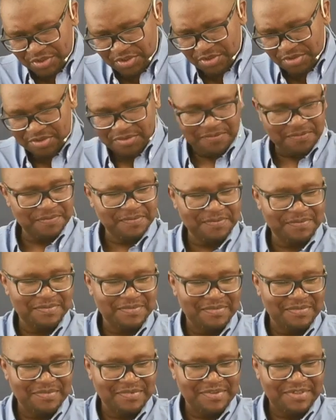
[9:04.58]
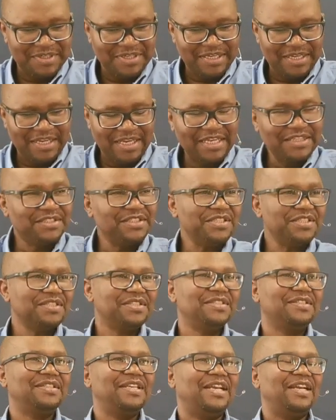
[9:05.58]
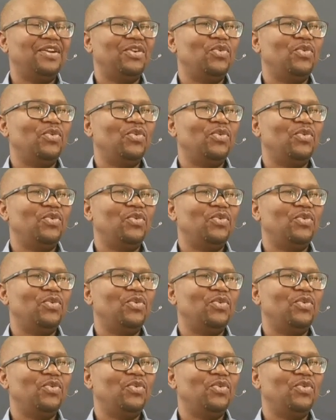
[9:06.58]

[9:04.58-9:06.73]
2, it just